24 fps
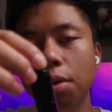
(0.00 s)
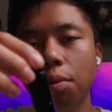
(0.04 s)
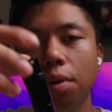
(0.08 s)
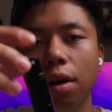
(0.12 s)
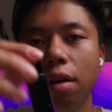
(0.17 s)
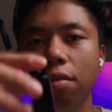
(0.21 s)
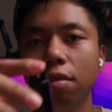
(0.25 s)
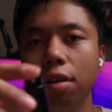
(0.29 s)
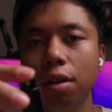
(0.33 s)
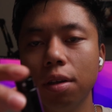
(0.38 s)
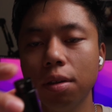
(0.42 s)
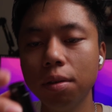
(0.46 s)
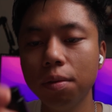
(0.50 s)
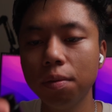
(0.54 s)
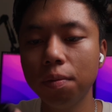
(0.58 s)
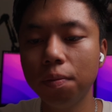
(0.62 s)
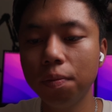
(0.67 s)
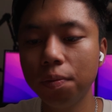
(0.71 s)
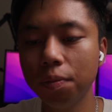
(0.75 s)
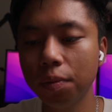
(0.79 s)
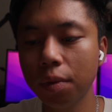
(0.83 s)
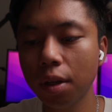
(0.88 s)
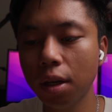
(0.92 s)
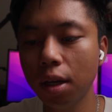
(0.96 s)
Whatever.
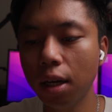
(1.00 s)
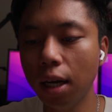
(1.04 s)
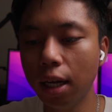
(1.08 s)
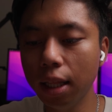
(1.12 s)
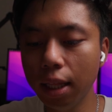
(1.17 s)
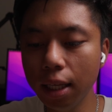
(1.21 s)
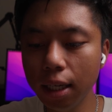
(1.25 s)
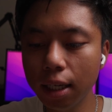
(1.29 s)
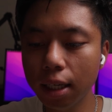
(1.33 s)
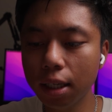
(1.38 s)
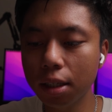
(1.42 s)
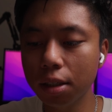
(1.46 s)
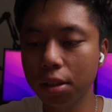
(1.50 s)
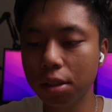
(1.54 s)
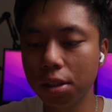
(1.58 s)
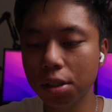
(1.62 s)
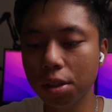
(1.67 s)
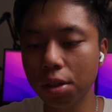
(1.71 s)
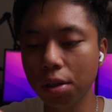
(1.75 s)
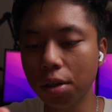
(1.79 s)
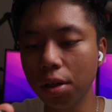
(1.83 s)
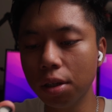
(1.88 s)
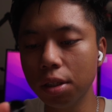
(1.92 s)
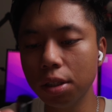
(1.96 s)
I think I could
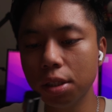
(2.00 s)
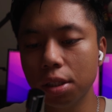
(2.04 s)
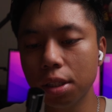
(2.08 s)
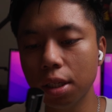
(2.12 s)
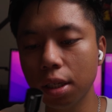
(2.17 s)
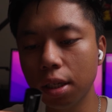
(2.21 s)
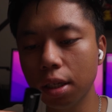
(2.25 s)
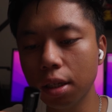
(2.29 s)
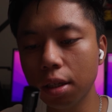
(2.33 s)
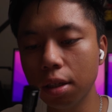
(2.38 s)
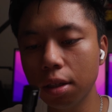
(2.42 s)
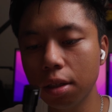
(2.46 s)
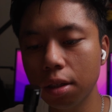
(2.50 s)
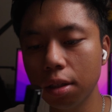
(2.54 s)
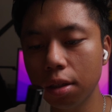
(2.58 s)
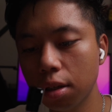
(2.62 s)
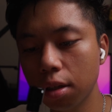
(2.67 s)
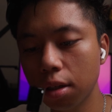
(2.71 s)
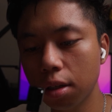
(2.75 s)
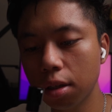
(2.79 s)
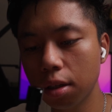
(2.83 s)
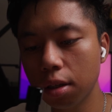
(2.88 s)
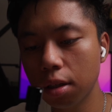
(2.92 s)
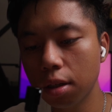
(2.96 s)
still unstick it.
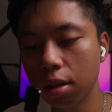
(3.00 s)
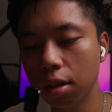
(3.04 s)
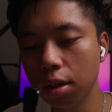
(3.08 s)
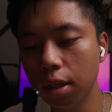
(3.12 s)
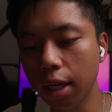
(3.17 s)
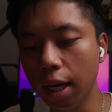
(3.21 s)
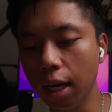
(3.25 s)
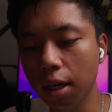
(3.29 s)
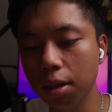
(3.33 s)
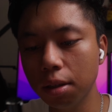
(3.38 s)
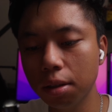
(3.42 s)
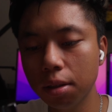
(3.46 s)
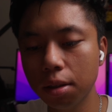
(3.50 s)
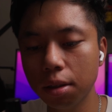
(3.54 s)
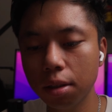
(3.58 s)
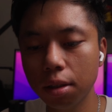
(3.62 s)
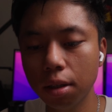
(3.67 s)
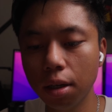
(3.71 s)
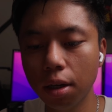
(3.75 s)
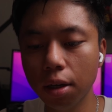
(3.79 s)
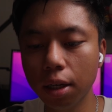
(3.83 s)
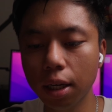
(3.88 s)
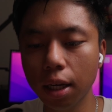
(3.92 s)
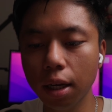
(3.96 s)
Yeah.
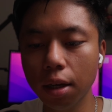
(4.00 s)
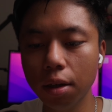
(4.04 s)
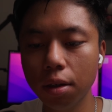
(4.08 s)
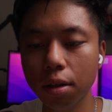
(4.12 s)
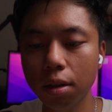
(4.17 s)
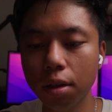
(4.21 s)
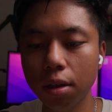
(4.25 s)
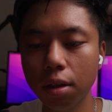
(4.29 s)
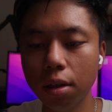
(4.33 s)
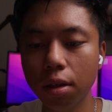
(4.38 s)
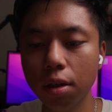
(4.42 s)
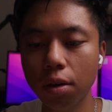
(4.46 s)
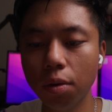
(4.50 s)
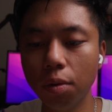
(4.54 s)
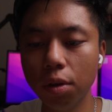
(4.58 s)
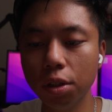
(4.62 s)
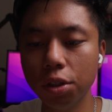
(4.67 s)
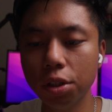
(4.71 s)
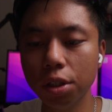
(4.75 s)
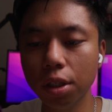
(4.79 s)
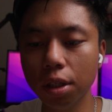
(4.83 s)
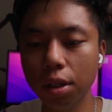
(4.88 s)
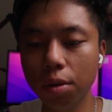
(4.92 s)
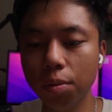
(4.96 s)
Okay. We're
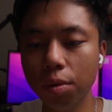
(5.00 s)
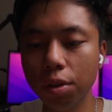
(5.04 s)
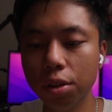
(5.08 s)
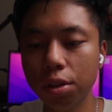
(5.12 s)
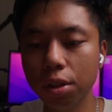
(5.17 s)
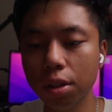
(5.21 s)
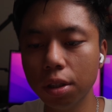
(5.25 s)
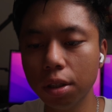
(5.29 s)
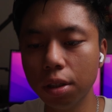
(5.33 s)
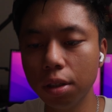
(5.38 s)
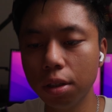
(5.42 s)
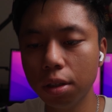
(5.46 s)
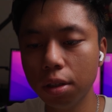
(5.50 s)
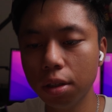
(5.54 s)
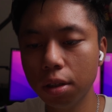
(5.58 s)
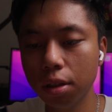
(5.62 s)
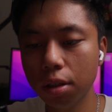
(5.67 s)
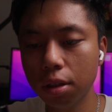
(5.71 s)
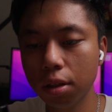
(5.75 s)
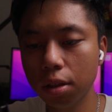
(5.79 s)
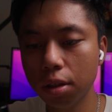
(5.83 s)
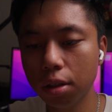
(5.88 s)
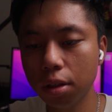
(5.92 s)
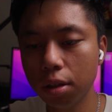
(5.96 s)
chilling. We're chilling.
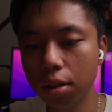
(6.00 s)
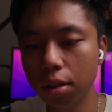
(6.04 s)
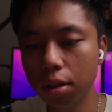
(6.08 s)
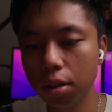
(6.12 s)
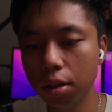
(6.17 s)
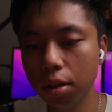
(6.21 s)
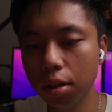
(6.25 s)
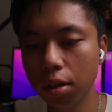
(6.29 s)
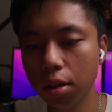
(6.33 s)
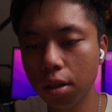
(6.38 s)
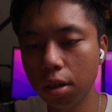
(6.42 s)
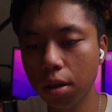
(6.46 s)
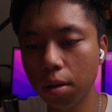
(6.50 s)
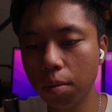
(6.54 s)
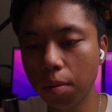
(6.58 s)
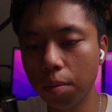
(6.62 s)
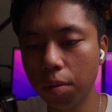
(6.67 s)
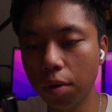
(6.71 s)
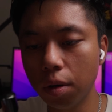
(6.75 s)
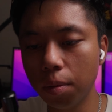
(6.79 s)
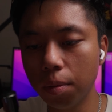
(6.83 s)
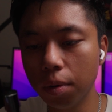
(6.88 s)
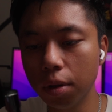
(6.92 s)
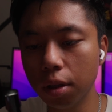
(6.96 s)

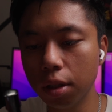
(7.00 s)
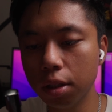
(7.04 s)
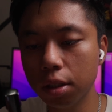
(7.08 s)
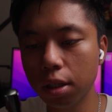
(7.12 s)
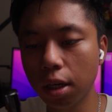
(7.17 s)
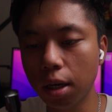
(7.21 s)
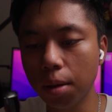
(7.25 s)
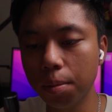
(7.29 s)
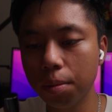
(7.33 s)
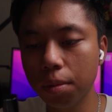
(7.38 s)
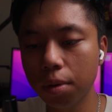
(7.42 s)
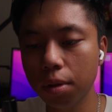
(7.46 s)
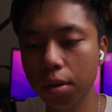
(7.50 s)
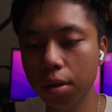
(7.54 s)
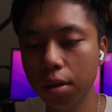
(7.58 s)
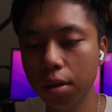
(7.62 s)
Put them on the top.